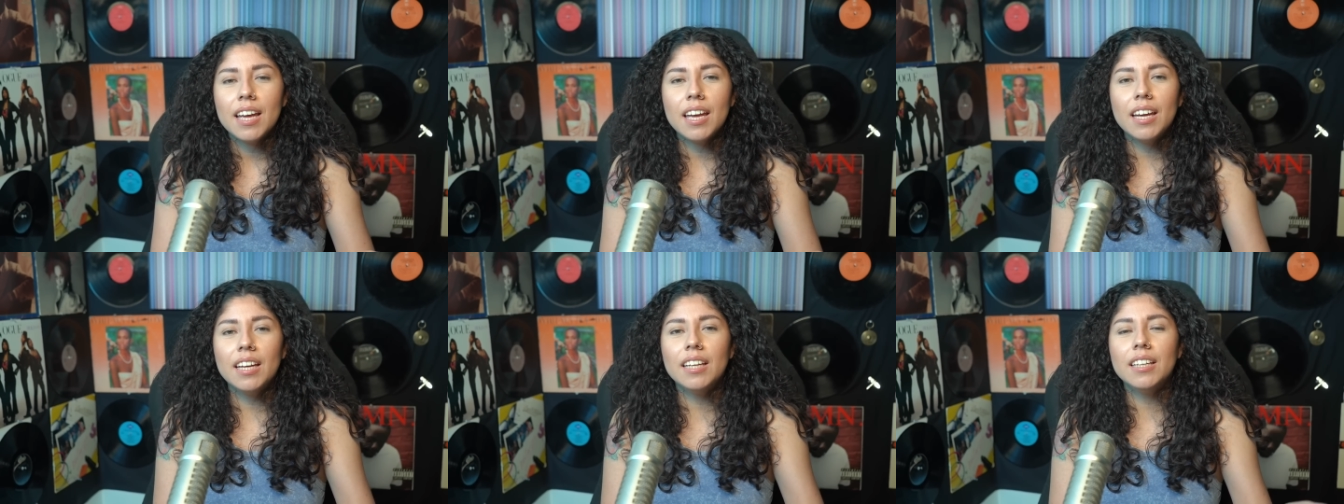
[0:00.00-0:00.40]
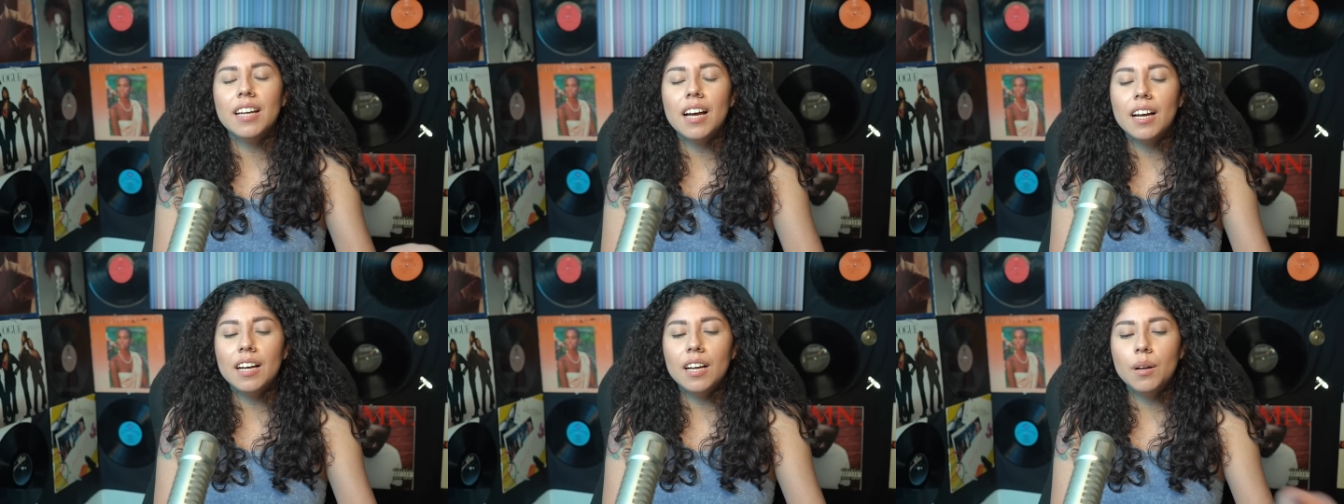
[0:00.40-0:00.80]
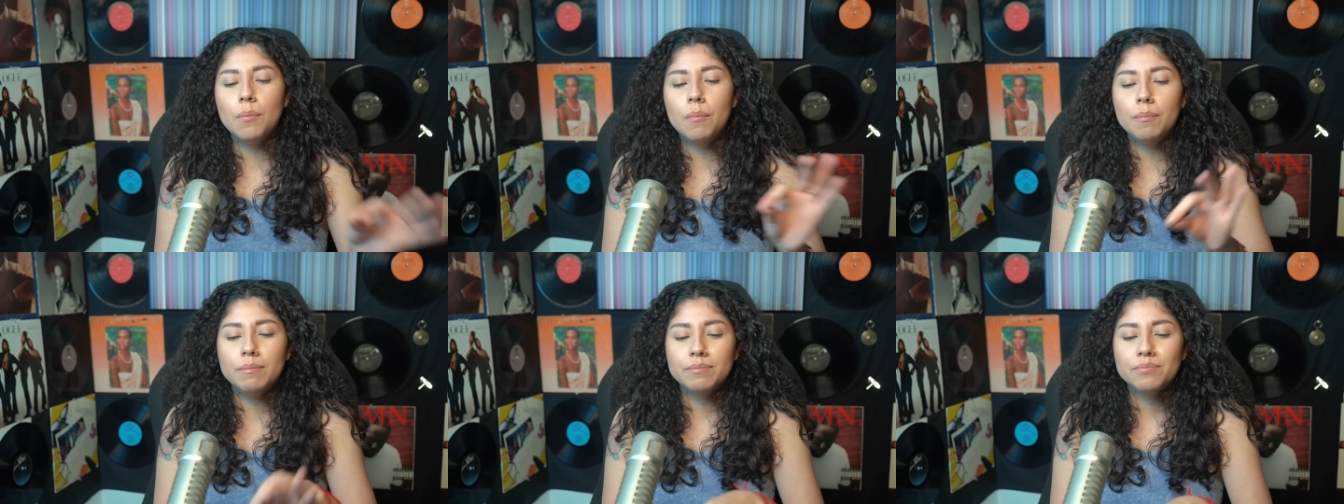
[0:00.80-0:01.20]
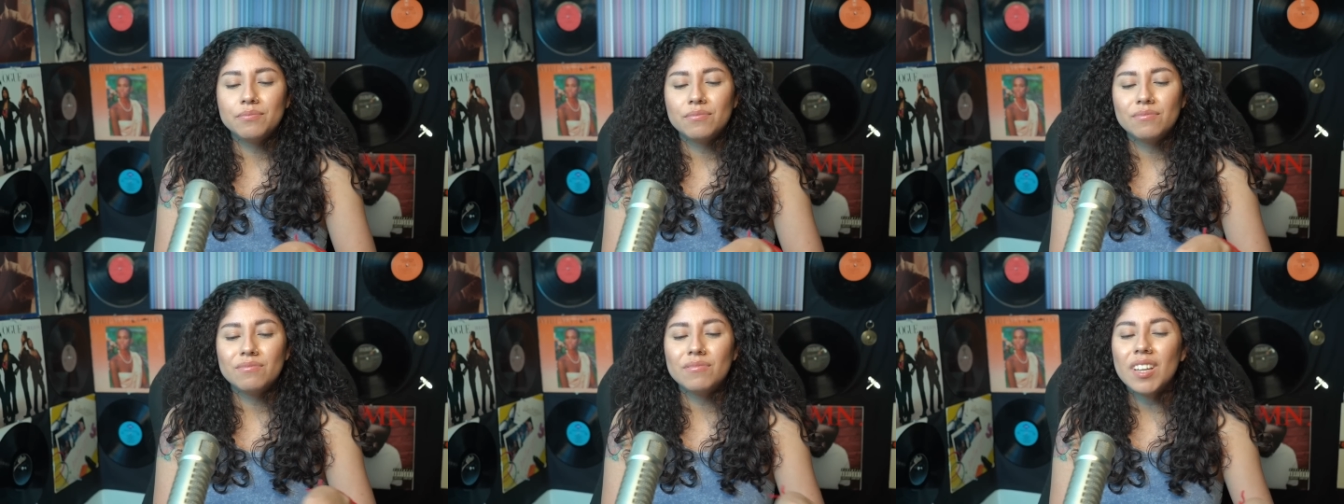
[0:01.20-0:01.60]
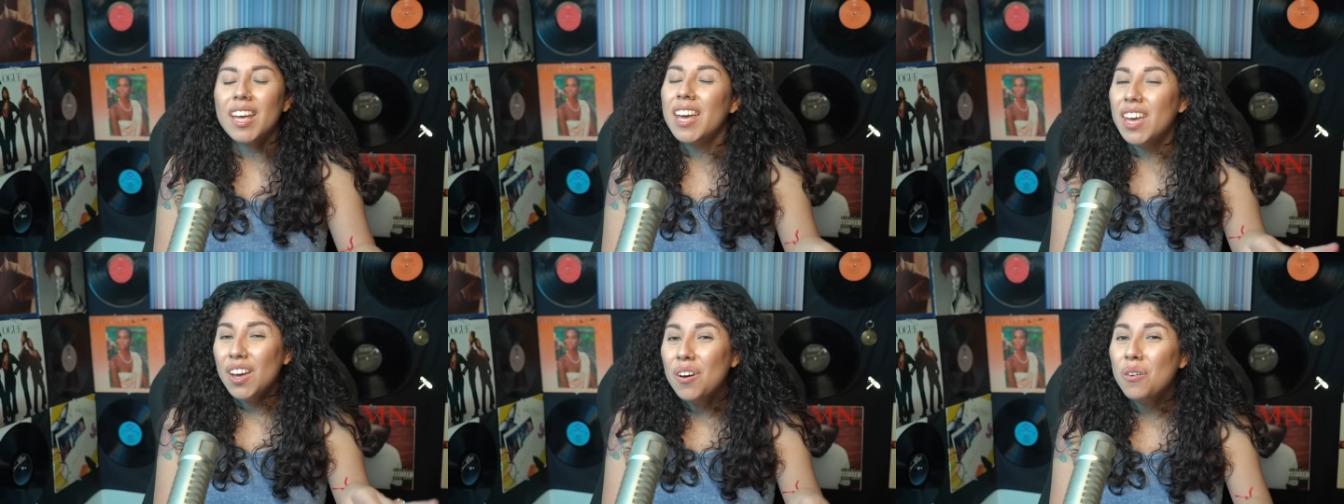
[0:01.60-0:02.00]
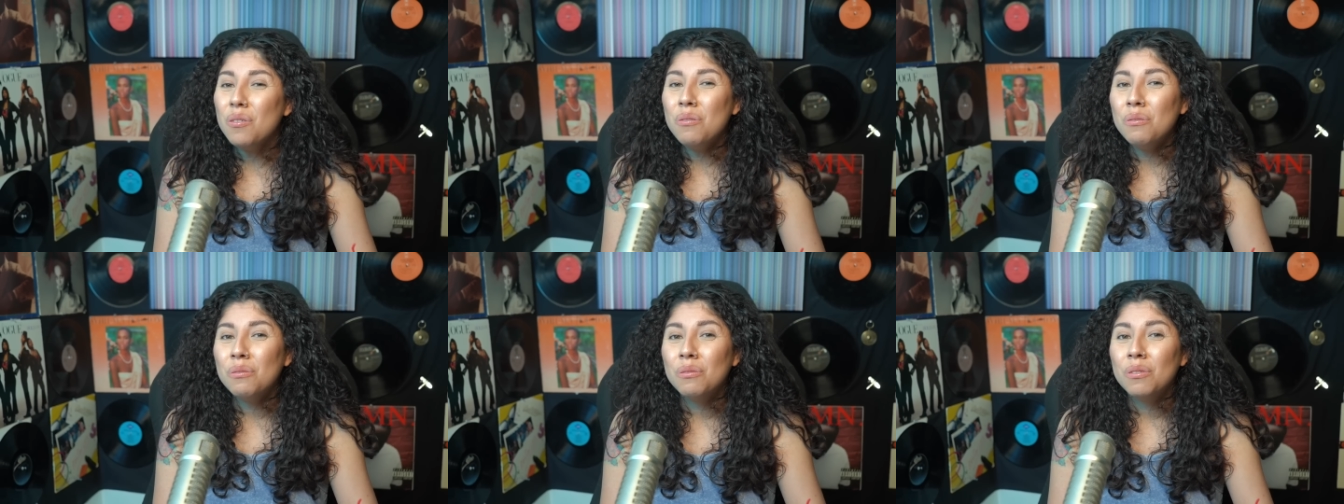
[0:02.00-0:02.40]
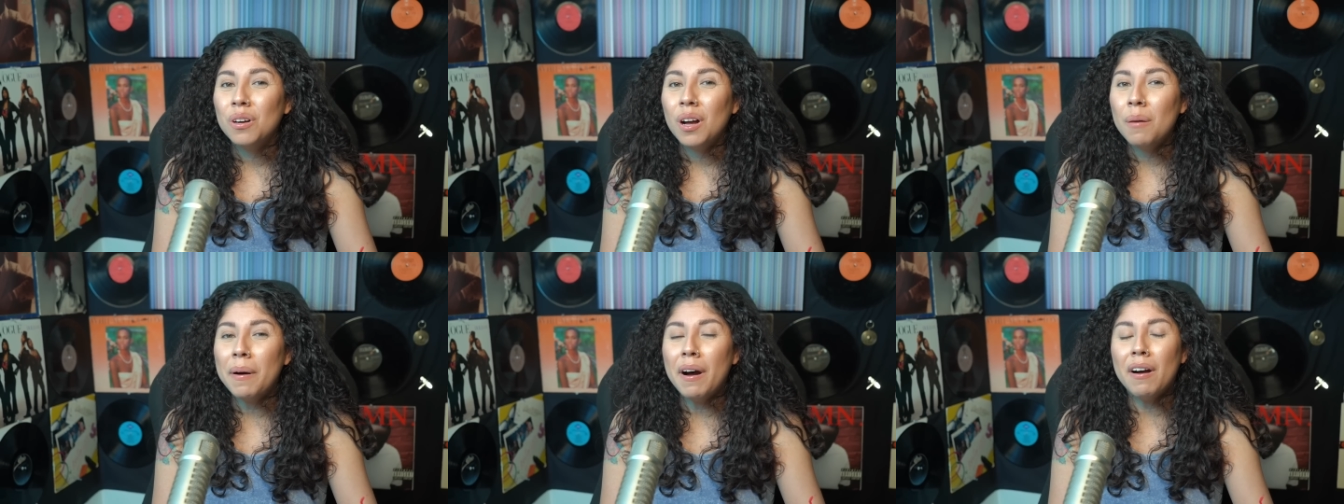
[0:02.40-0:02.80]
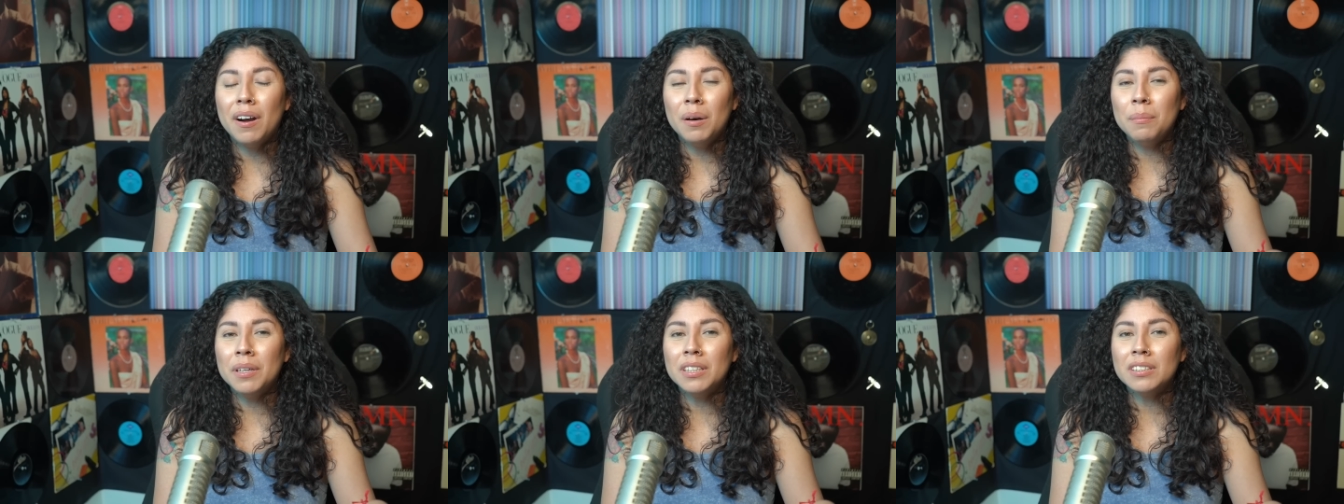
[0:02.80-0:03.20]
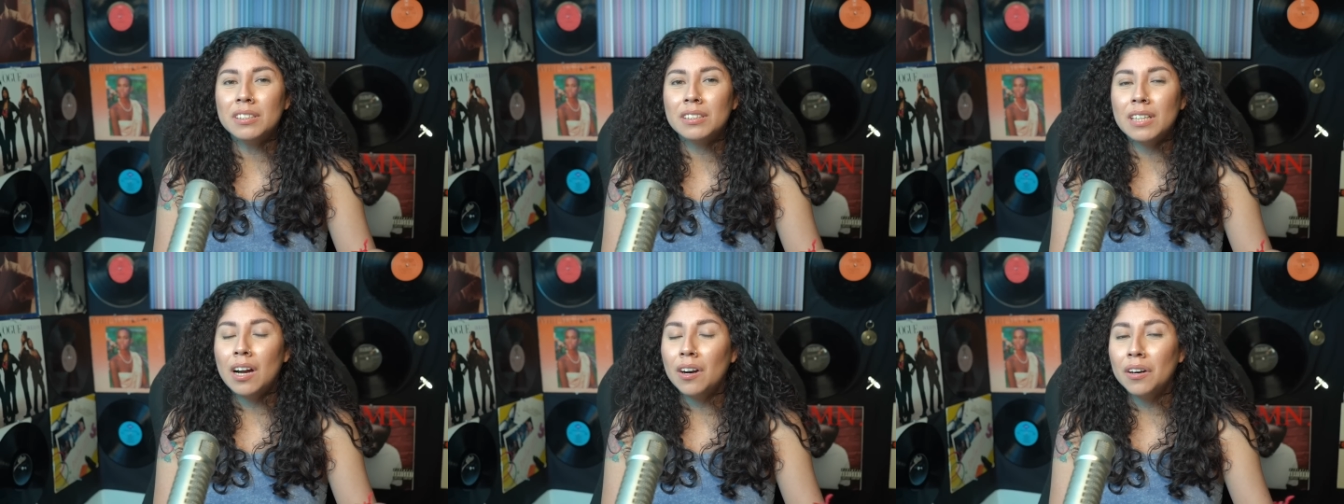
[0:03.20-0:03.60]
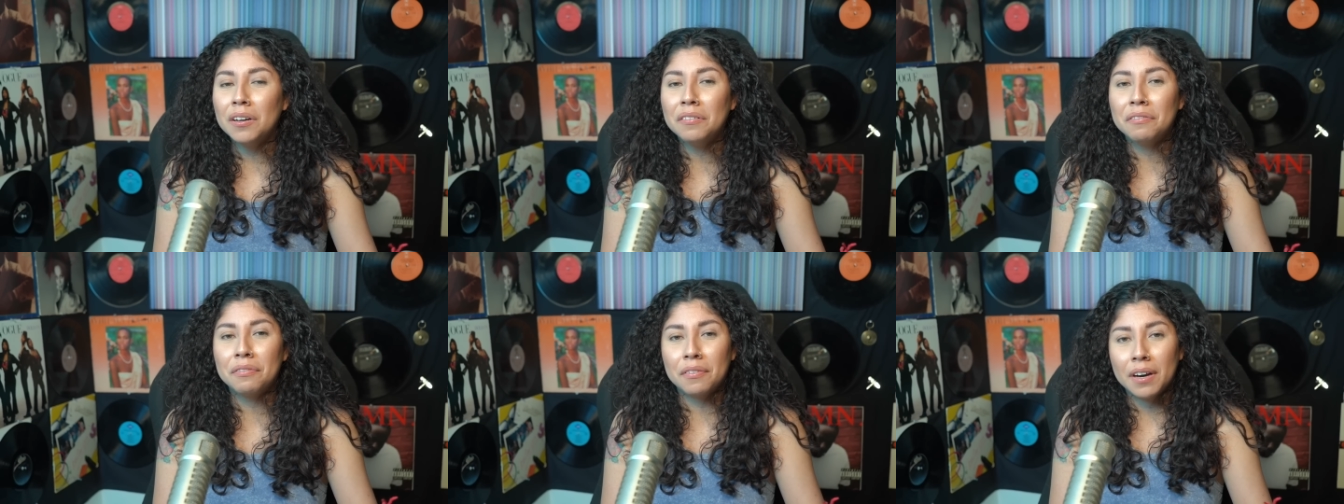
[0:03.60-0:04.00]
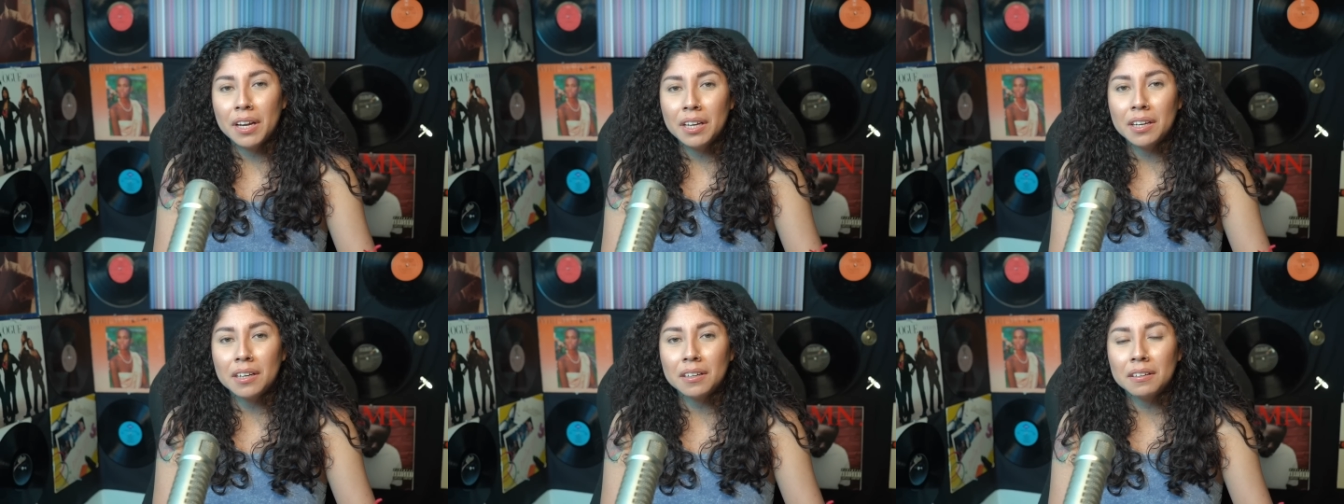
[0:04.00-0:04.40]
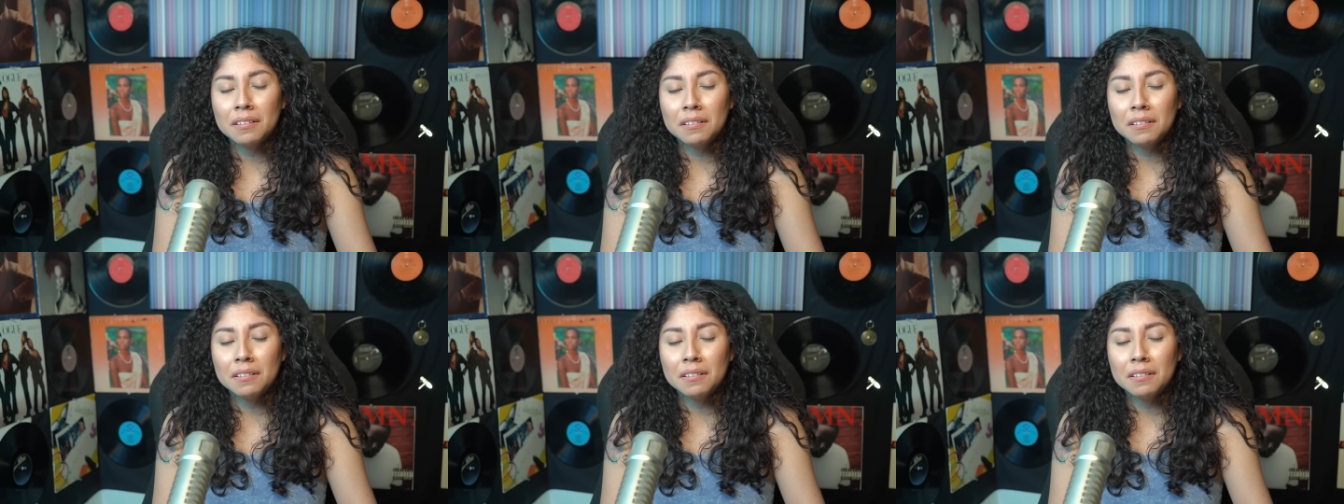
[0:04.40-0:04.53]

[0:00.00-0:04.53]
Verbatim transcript: And um, ew about Artemis, not her and Frank.